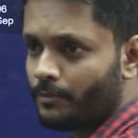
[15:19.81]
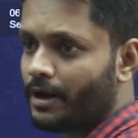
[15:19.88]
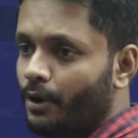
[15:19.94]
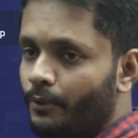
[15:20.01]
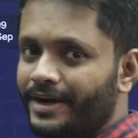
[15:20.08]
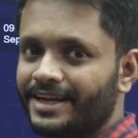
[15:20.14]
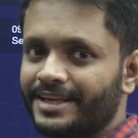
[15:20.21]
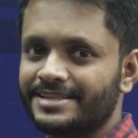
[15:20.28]
Now
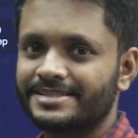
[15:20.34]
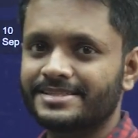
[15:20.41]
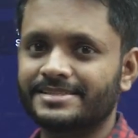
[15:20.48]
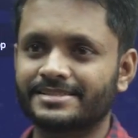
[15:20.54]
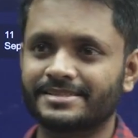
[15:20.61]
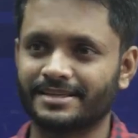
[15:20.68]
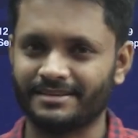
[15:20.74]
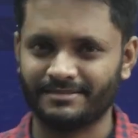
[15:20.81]
it
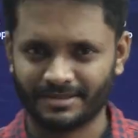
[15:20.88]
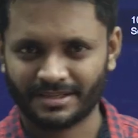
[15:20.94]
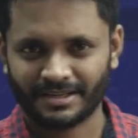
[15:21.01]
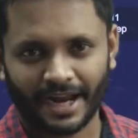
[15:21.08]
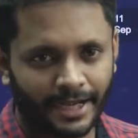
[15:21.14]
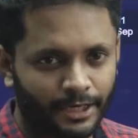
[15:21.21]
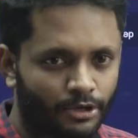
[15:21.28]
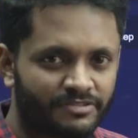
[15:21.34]
is
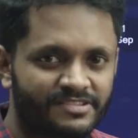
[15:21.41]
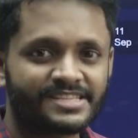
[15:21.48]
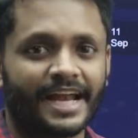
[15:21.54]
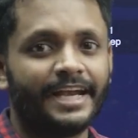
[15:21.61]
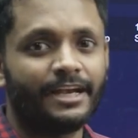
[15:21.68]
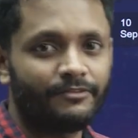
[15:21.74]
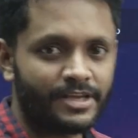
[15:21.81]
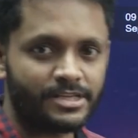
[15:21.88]
kind of
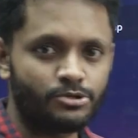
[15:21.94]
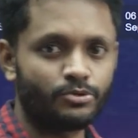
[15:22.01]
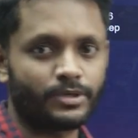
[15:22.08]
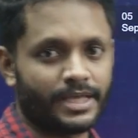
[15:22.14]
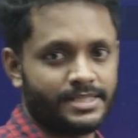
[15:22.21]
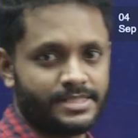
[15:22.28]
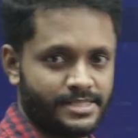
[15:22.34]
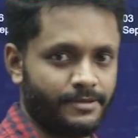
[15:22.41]
sideways, you
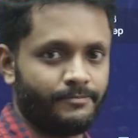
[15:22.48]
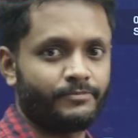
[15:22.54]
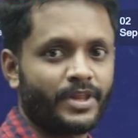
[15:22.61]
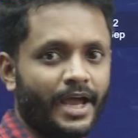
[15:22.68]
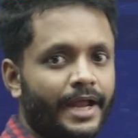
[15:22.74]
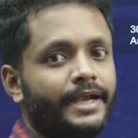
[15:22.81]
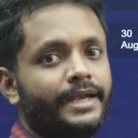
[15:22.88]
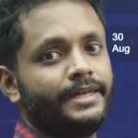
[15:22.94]
can say,
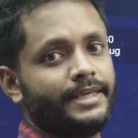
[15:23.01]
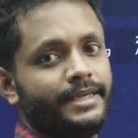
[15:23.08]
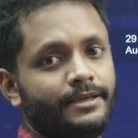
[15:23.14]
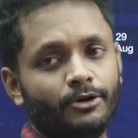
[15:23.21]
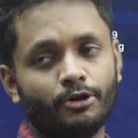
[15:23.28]
IT.